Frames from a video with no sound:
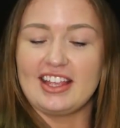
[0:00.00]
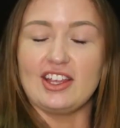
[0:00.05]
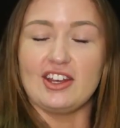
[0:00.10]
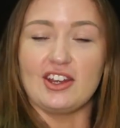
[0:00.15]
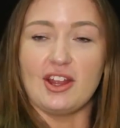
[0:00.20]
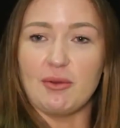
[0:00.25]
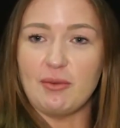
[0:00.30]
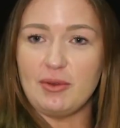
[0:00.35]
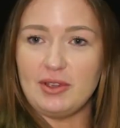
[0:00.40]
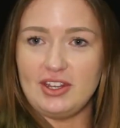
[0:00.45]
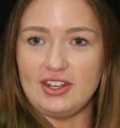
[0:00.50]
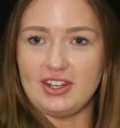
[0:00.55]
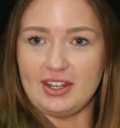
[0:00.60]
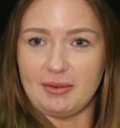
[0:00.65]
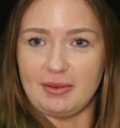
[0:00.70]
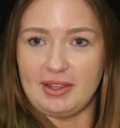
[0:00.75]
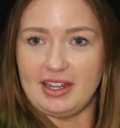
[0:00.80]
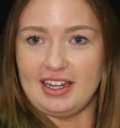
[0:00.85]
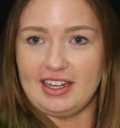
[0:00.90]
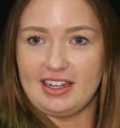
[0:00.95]
You know what you're
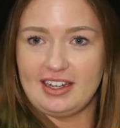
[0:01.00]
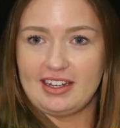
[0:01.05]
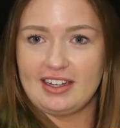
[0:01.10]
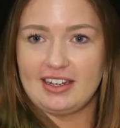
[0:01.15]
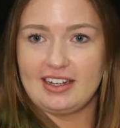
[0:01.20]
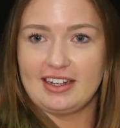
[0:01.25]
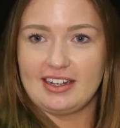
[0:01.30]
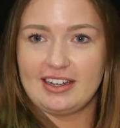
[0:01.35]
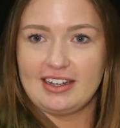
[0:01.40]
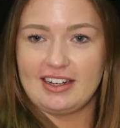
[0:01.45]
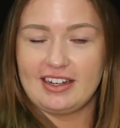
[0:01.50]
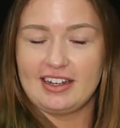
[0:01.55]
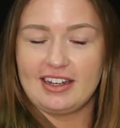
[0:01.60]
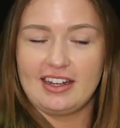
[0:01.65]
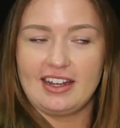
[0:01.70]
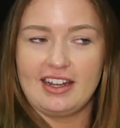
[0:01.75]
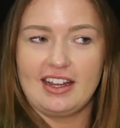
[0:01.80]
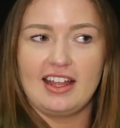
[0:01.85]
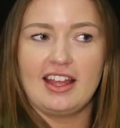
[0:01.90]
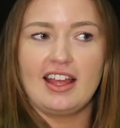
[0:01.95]
doing,
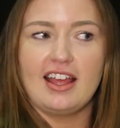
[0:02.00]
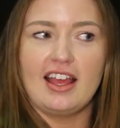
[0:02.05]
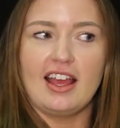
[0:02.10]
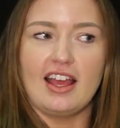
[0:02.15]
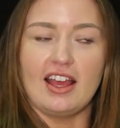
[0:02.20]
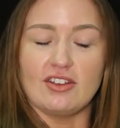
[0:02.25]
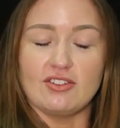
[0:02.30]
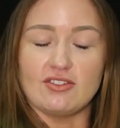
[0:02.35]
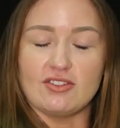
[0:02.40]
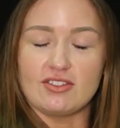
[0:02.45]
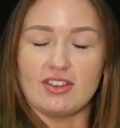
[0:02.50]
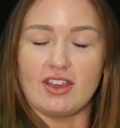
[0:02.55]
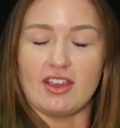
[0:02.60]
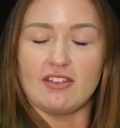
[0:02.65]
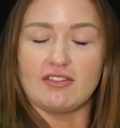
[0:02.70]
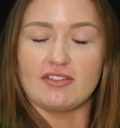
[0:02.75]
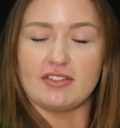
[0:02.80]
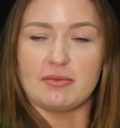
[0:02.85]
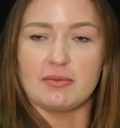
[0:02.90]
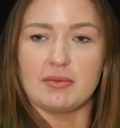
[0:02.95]
and just
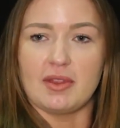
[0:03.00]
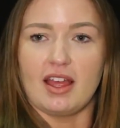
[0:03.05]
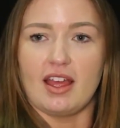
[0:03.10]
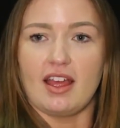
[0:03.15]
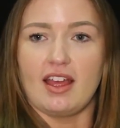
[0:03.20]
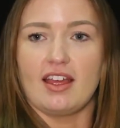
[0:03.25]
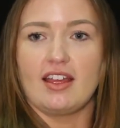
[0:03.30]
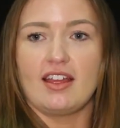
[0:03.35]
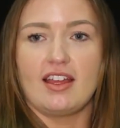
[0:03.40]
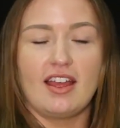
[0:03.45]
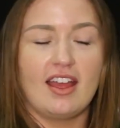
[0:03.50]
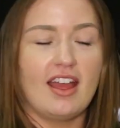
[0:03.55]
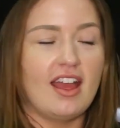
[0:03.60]
go from there,